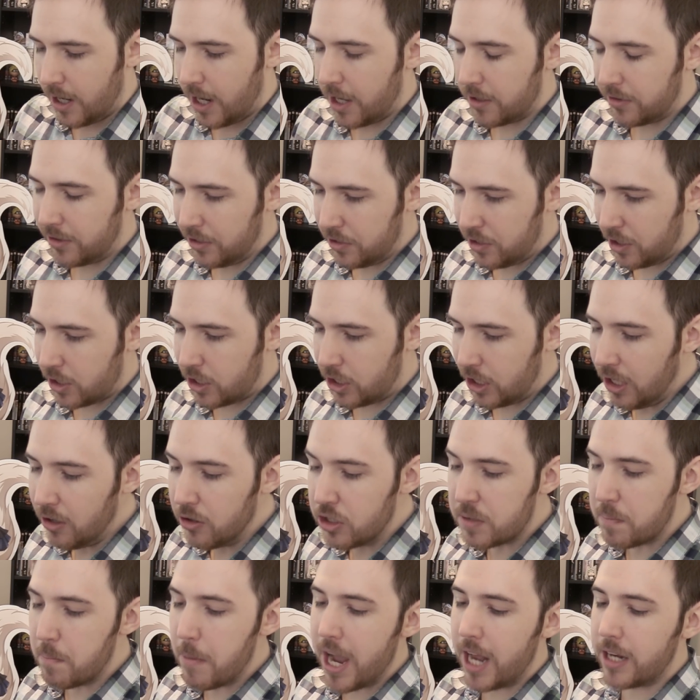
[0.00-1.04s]
Uh, there's a
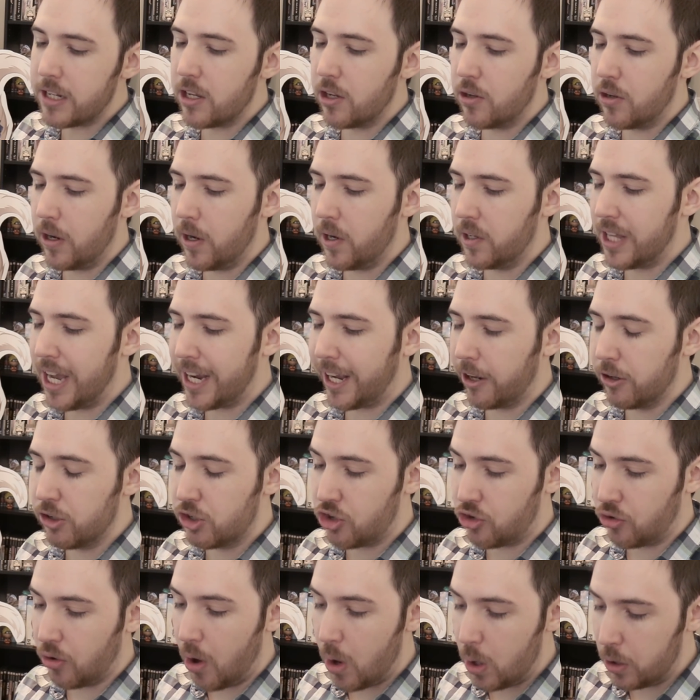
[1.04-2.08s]
huge menu here that
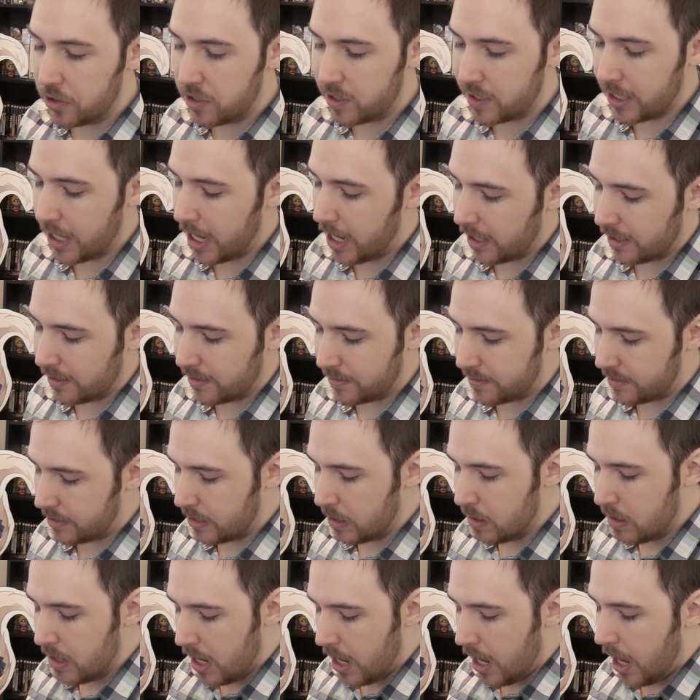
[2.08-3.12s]
controls
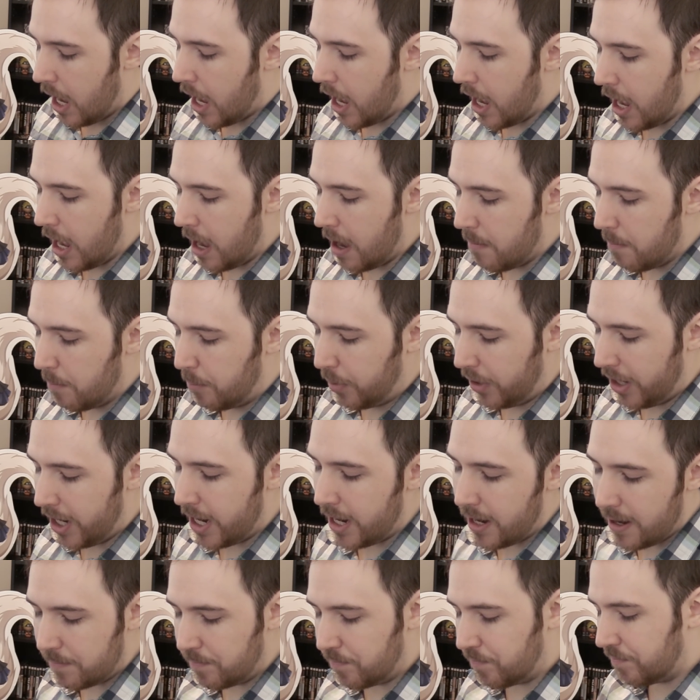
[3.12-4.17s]
things. Um,
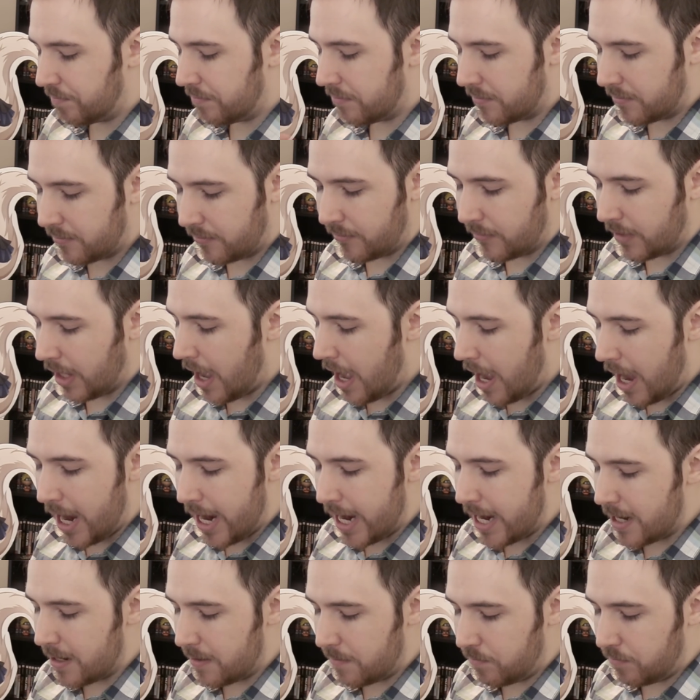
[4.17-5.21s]
but
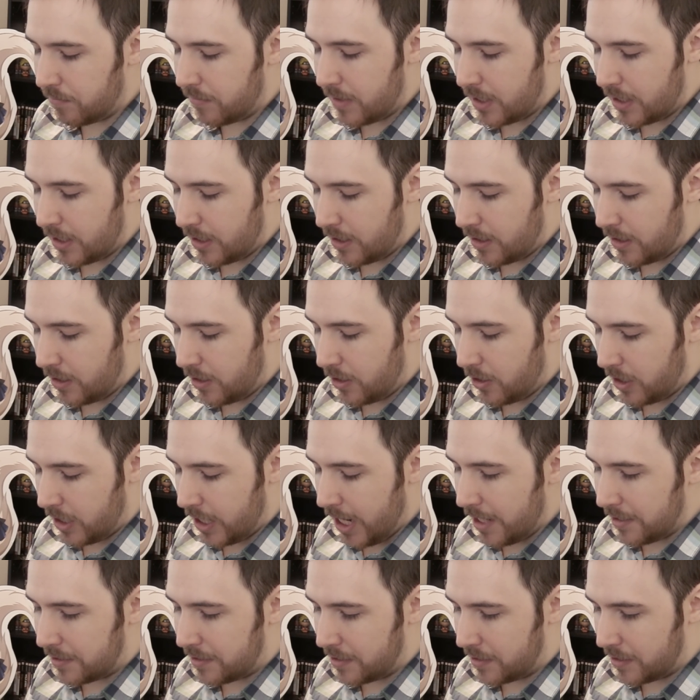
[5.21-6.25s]
I, your
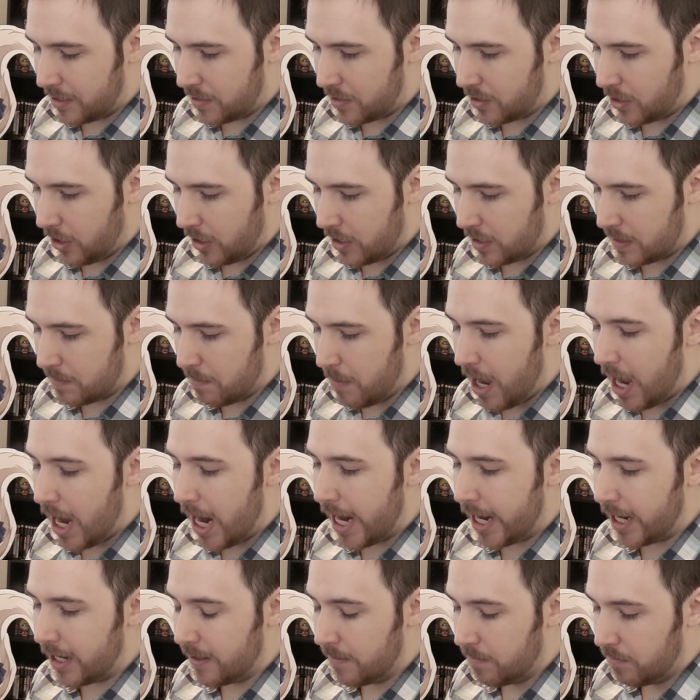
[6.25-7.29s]
guess is as good as
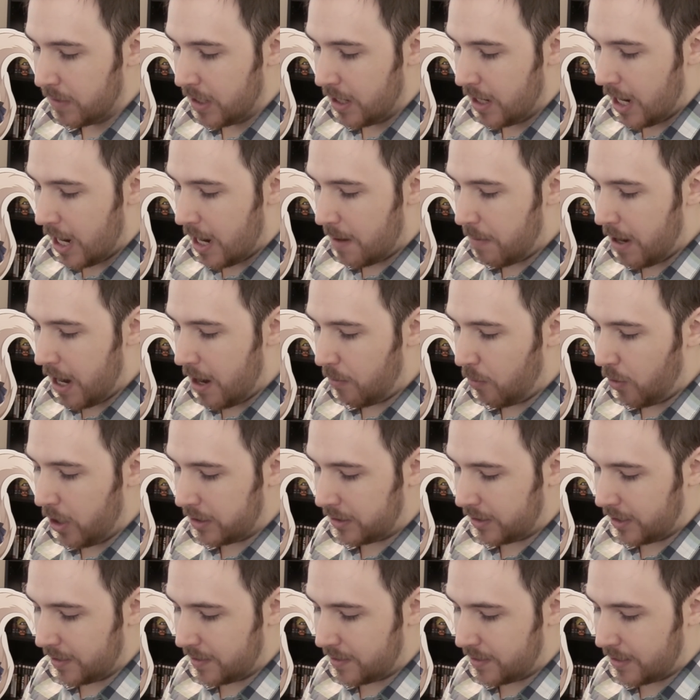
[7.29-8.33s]
mine about
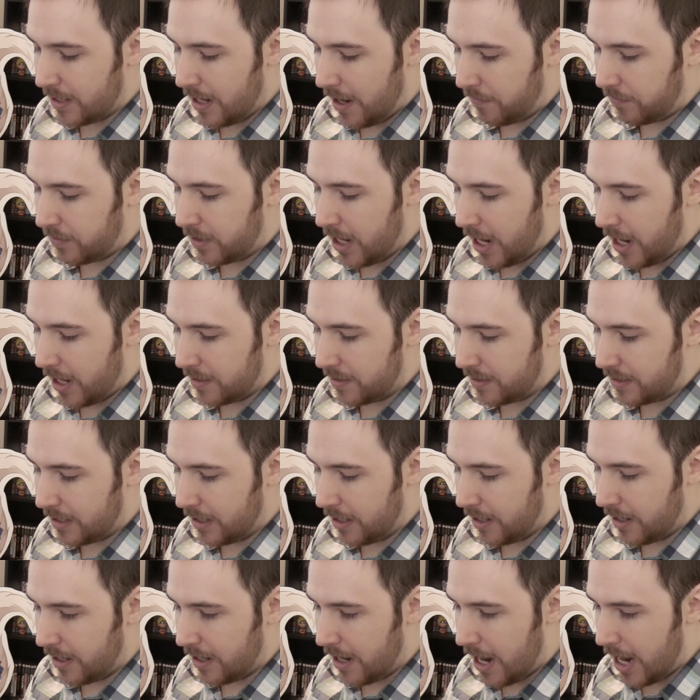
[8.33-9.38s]
what this stuff does
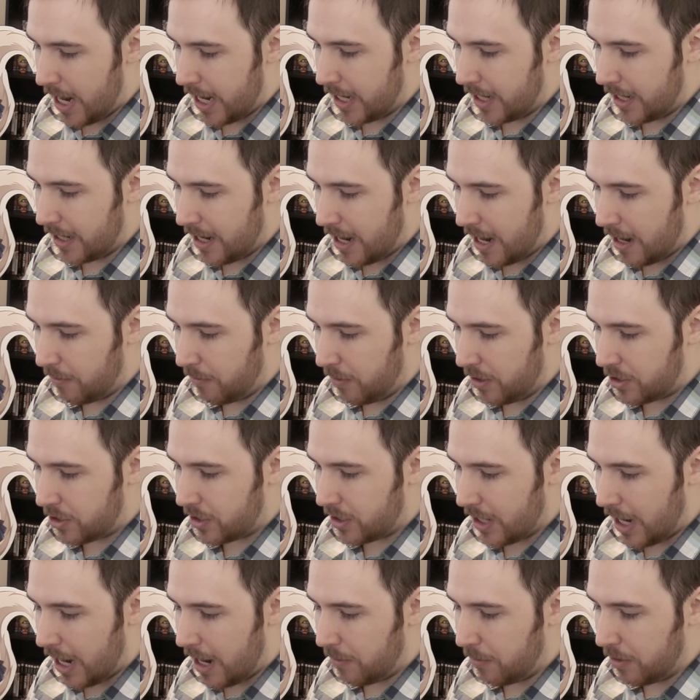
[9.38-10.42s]
here. I, I
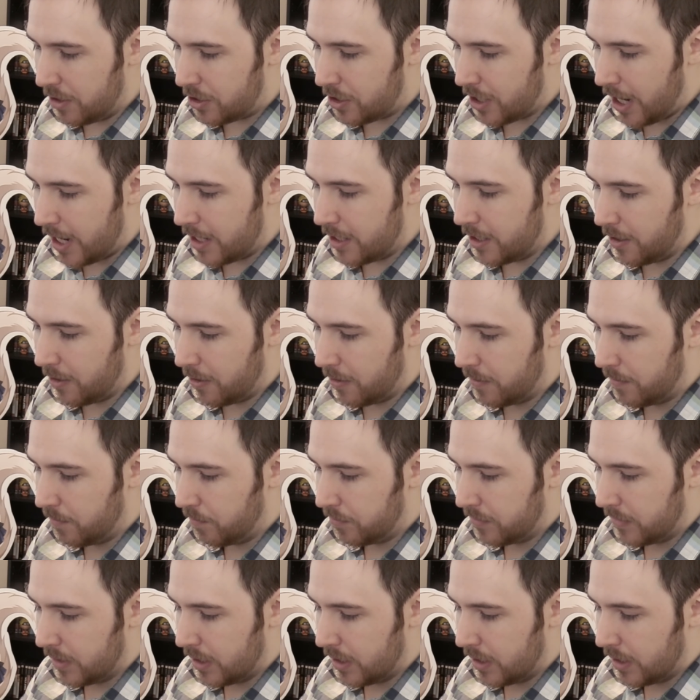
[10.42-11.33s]
wish I wish I knew.